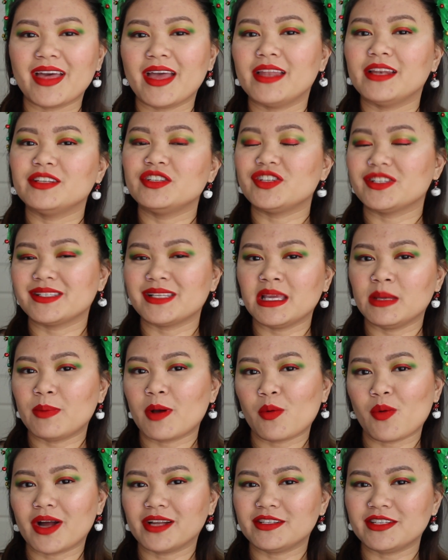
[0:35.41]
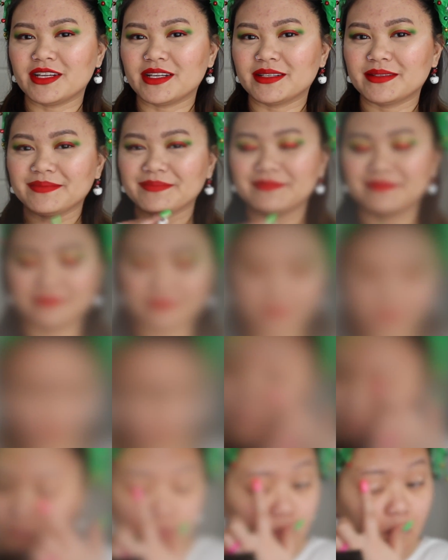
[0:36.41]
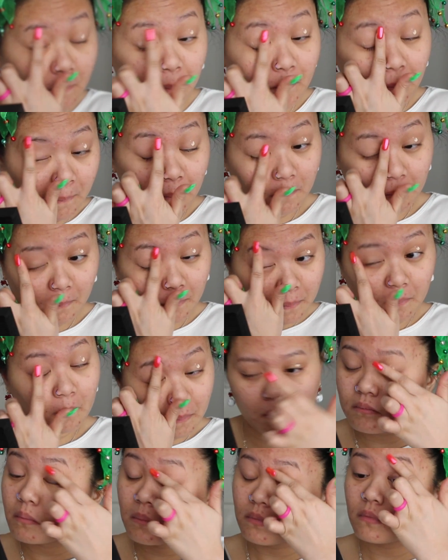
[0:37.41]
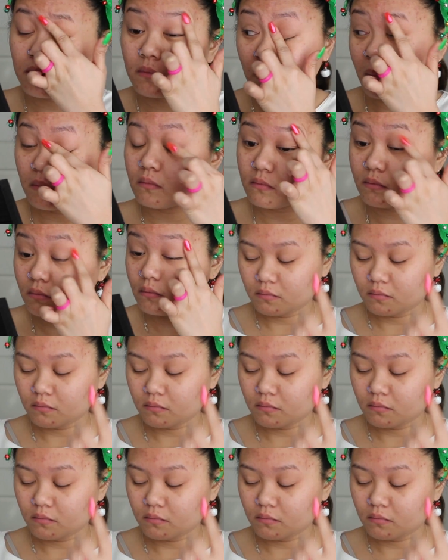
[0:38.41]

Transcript: then just keep on watching. I'm going to go ahead and start by